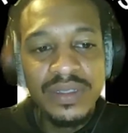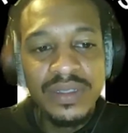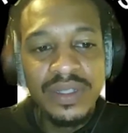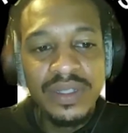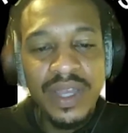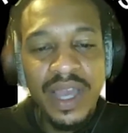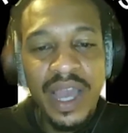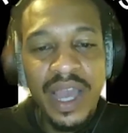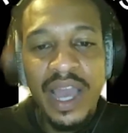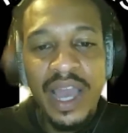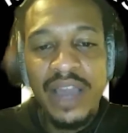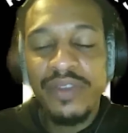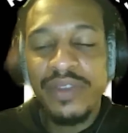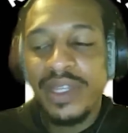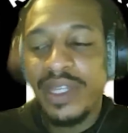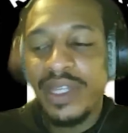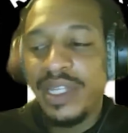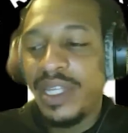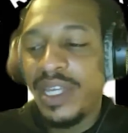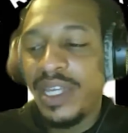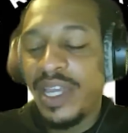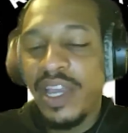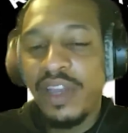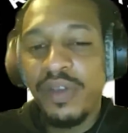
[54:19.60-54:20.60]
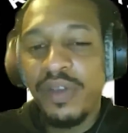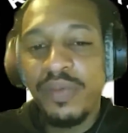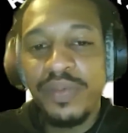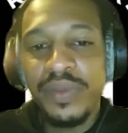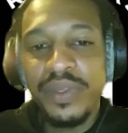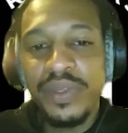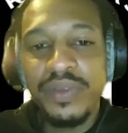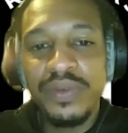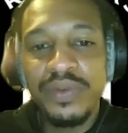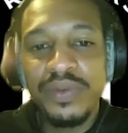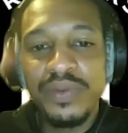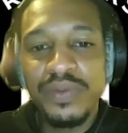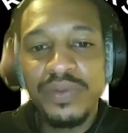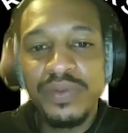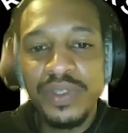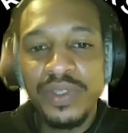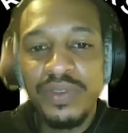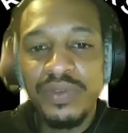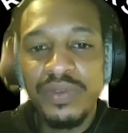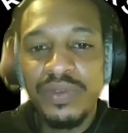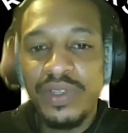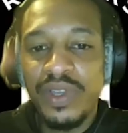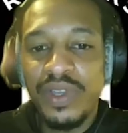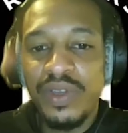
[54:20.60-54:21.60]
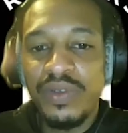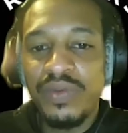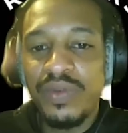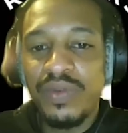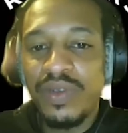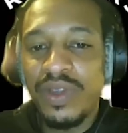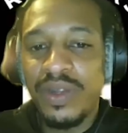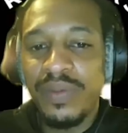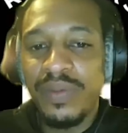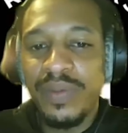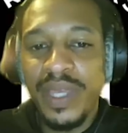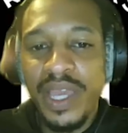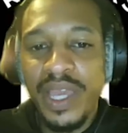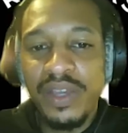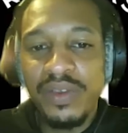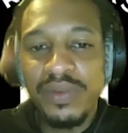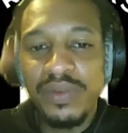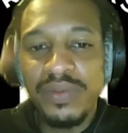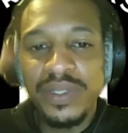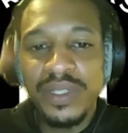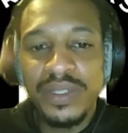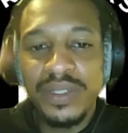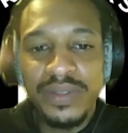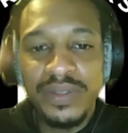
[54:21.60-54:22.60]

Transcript: How can he help you when you don't want to be helped?